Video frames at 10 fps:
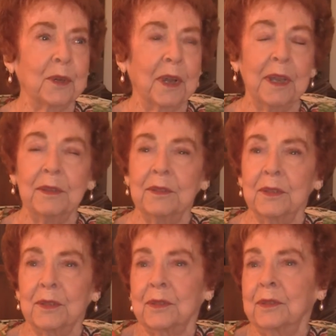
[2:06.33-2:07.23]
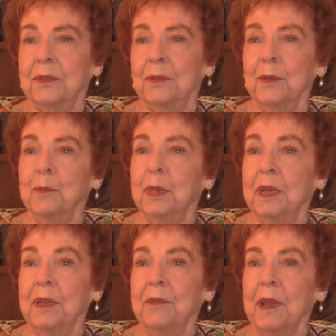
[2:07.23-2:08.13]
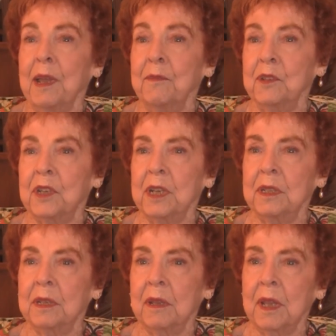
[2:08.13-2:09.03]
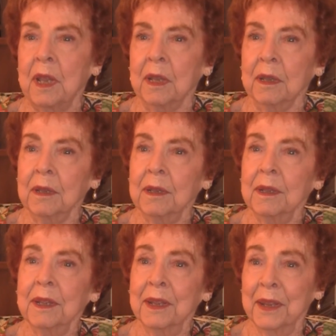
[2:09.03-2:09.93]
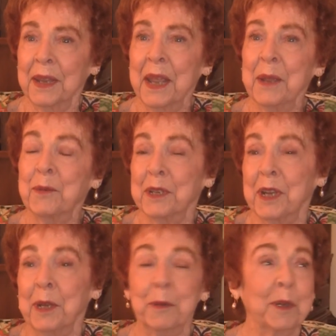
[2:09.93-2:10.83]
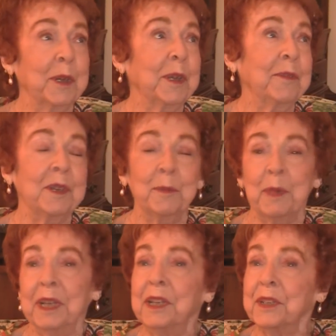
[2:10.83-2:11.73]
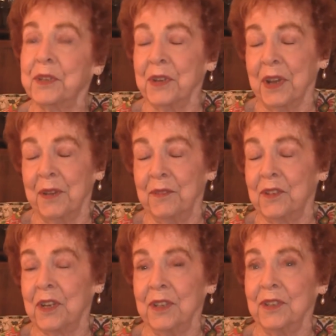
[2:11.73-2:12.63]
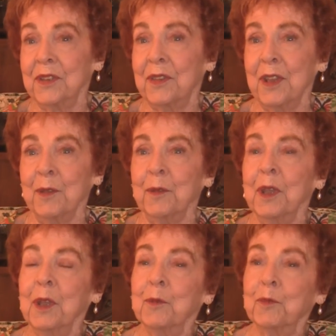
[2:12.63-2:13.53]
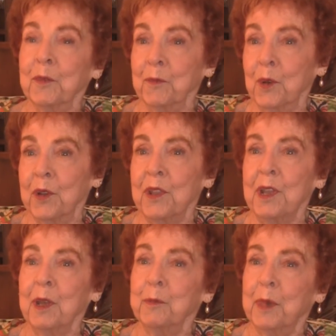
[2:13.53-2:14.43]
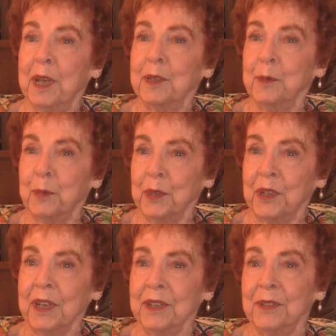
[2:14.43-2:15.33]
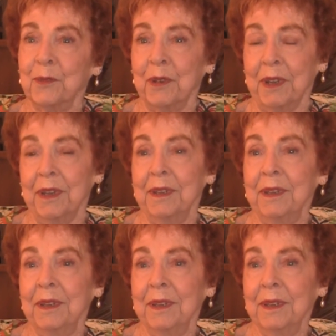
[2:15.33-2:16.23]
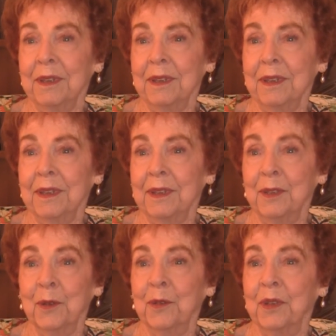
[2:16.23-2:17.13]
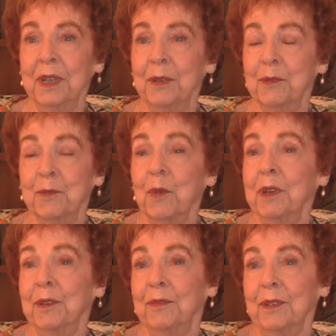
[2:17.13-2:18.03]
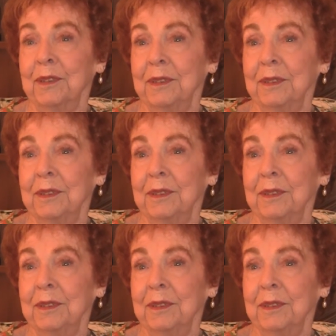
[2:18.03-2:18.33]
where I just couldn't believe. I haven't changed a thing. Even in my kitchen, I haven't changed a thing from where they unpacked and put things away. No, it was wonderful.